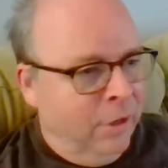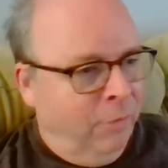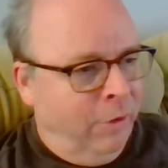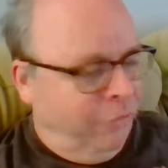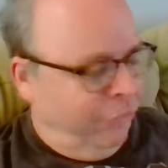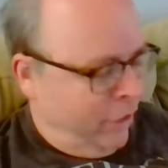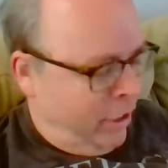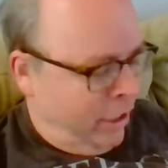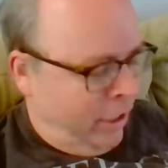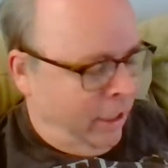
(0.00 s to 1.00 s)
which
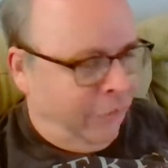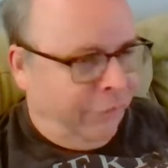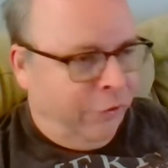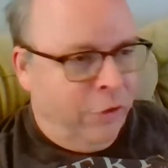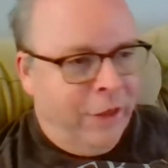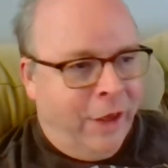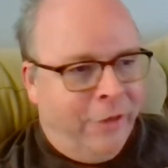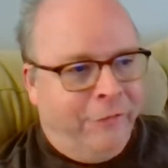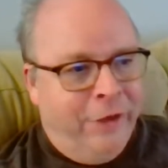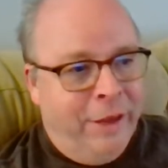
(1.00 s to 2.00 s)
is good. Now
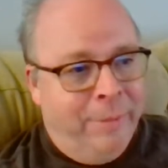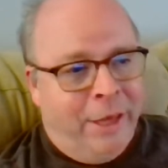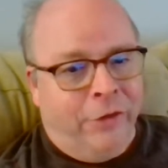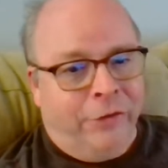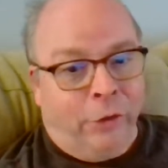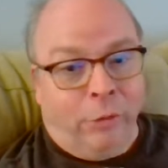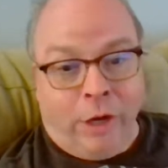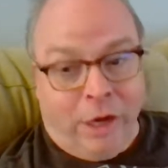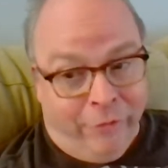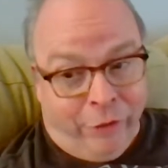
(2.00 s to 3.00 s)
the females are
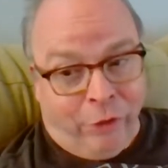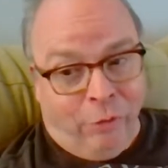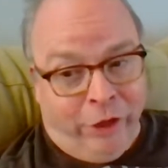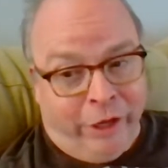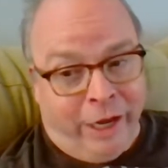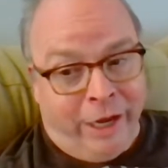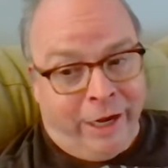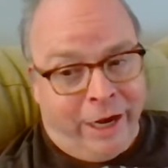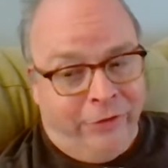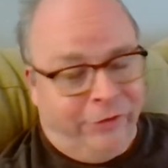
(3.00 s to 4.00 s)
recovering really kind
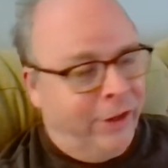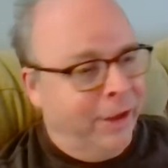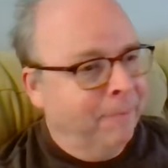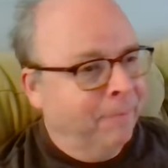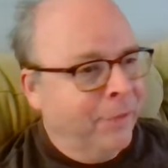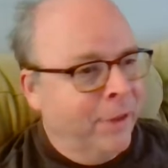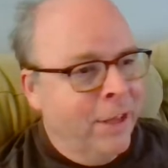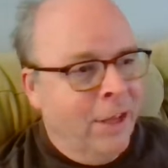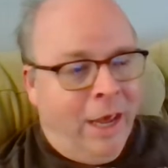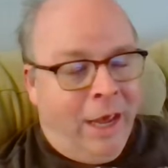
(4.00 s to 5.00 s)
of nicely.
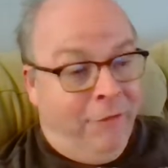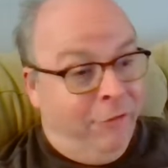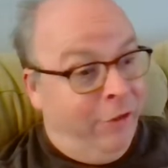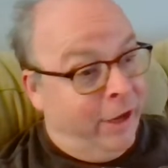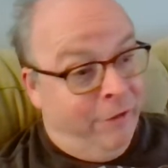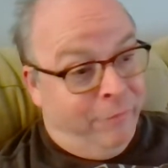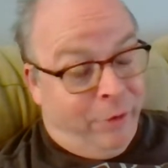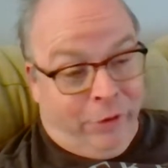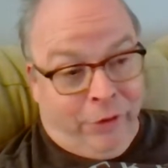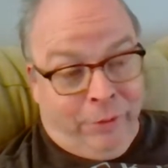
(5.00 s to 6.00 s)
After they give
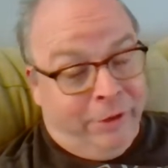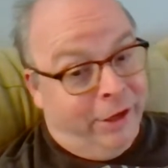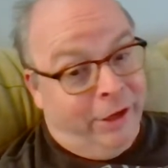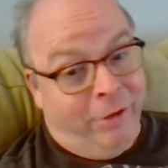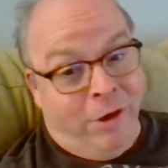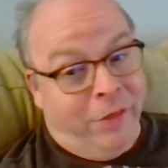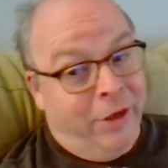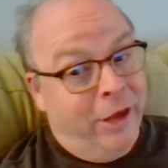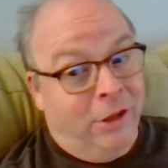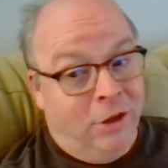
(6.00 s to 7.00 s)
birth, let me tell you what,
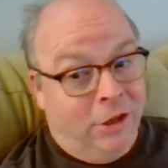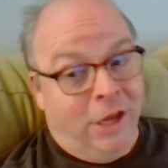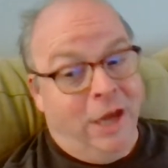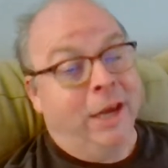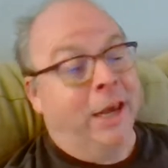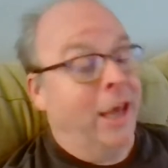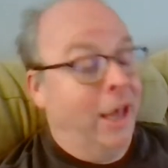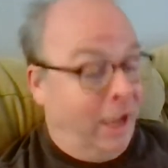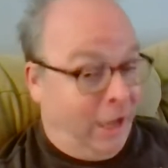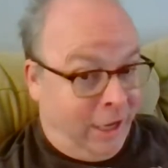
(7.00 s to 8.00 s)
they look like
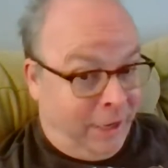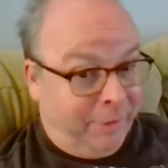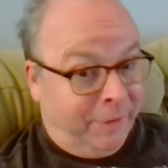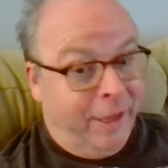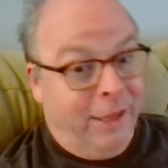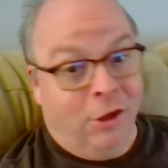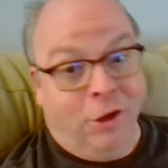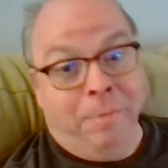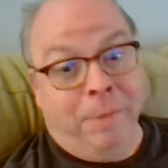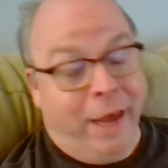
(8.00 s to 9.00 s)
heck. I mean, they
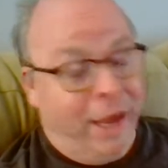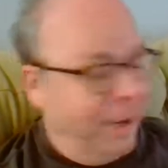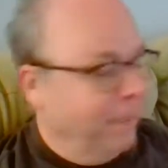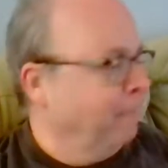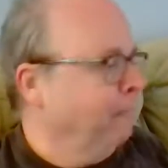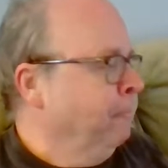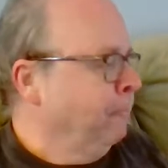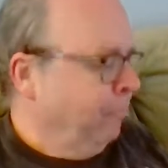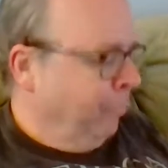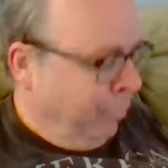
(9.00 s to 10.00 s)
look bad.
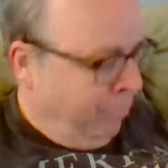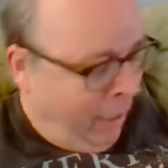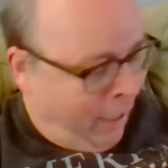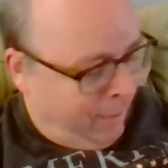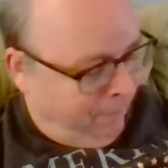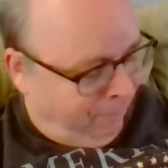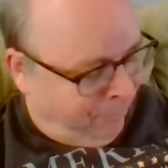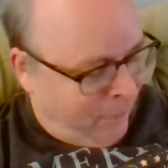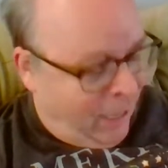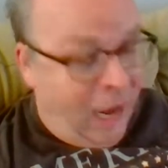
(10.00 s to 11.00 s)
But
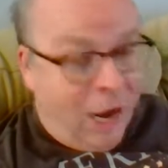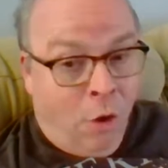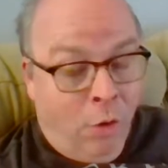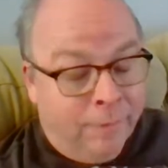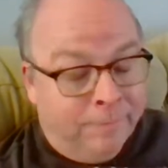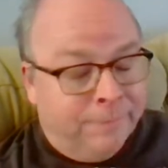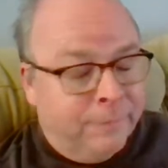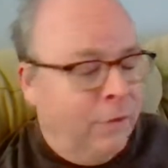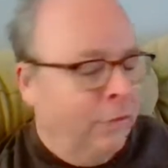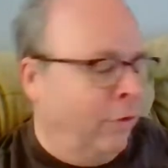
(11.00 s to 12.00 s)
now
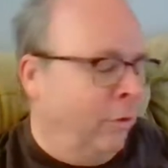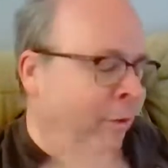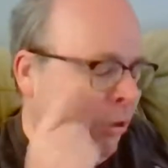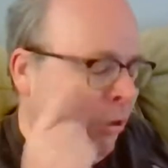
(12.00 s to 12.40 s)
seem to be